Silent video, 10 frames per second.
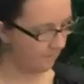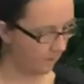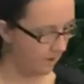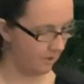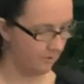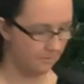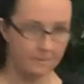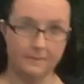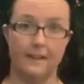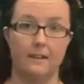
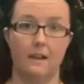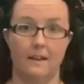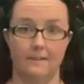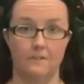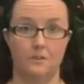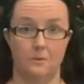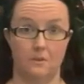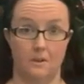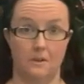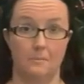100% cotton, so it's
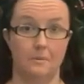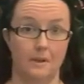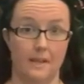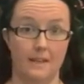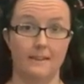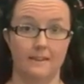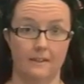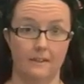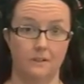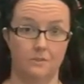going to breathe. It
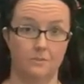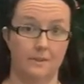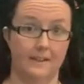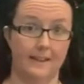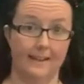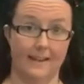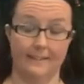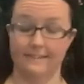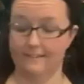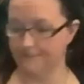looks really nice.